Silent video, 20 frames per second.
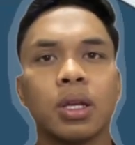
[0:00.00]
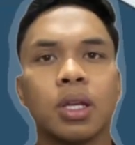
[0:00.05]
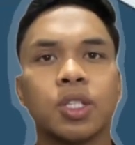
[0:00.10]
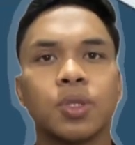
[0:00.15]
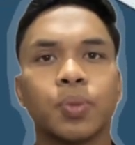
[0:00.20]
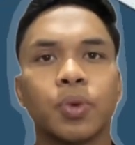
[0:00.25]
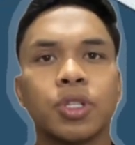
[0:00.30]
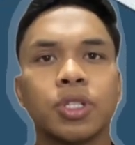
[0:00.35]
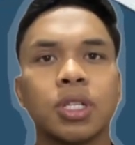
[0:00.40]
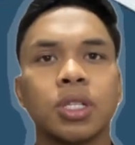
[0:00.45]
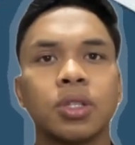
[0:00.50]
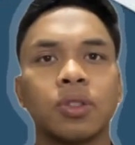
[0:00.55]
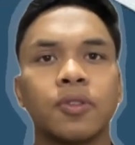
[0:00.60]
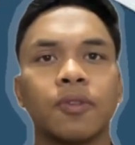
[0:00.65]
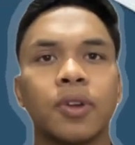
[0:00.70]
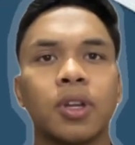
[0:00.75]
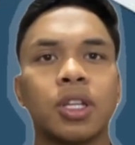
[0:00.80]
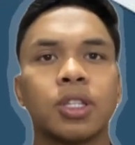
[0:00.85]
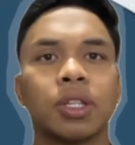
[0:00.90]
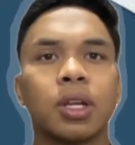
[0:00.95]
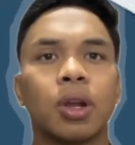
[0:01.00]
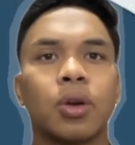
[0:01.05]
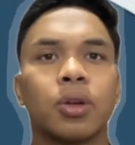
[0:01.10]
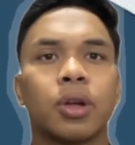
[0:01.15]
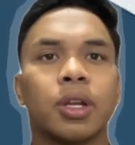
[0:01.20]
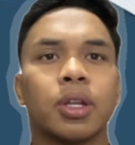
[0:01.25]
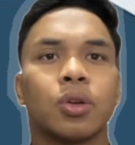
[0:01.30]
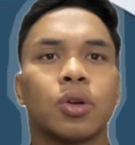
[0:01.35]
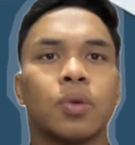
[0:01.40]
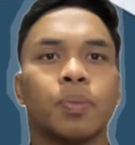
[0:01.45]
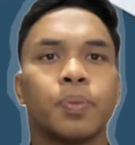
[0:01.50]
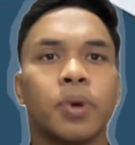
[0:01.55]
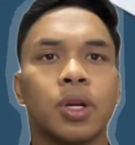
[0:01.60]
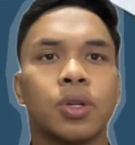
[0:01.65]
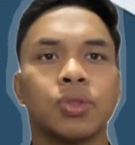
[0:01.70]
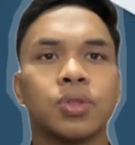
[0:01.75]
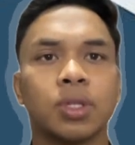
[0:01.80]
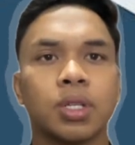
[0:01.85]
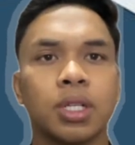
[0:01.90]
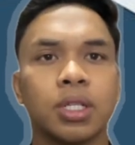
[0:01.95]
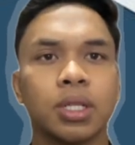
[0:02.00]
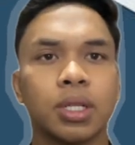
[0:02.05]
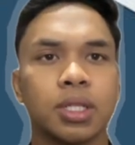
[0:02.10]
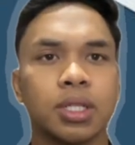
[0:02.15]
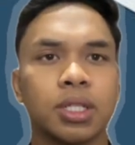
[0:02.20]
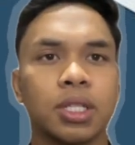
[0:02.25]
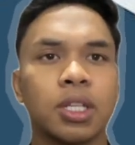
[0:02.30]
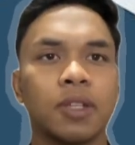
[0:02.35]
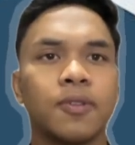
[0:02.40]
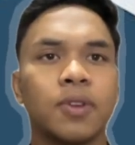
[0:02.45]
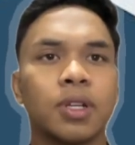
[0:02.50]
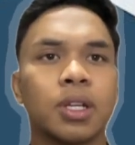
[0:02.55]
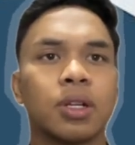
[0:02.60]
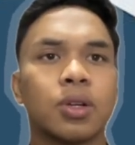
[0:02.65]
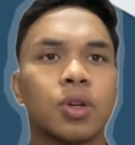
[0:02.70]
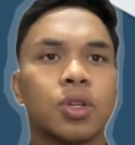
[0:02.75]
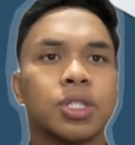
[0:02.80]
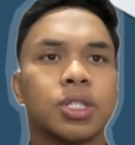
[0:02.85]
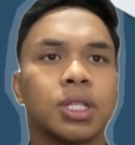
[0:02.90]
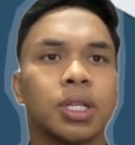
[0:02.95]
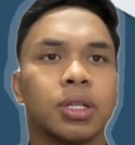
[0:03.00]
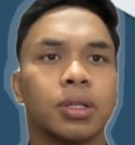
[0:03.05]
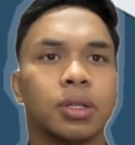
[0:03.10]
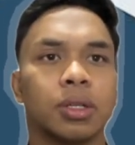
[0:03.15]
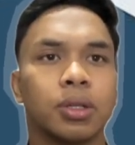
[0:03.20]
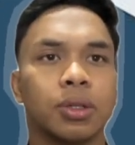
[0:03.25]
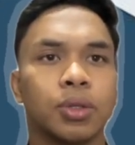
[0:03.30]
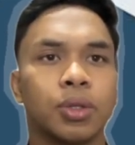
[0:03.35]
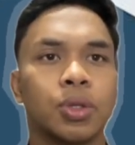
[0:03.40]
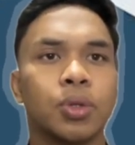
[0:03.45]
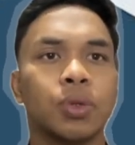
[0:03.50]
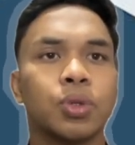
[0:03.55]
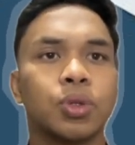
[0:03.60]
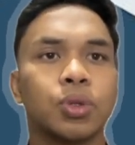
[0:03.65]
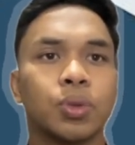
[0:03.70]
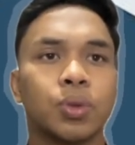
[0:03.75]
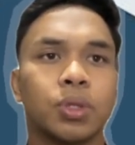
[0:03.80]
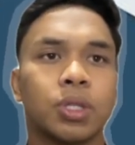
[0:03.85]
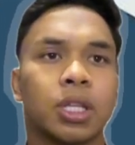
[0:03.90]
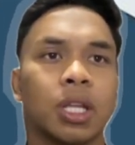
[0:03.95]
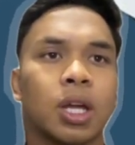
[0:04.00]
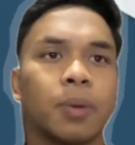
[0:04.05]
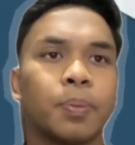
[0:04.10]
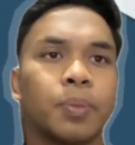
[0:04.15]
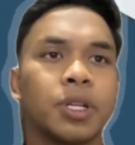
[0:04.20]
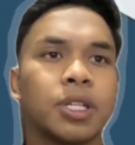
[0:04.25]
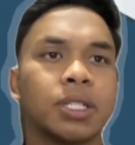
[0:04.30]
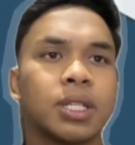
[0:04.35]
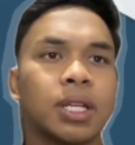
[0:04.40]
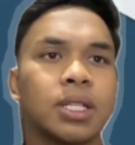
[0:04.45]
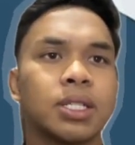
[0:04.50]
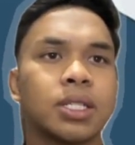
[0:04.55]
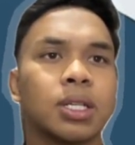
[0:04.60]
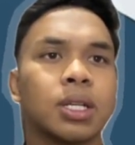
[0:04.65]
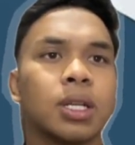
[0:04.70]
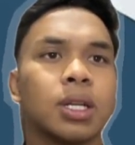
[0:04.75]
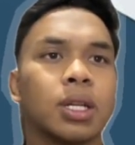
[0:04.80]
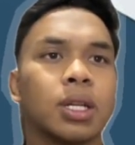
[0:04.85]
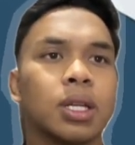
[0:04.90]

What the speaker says: Exposure to volatile organic compounds is a significant concern due to their presence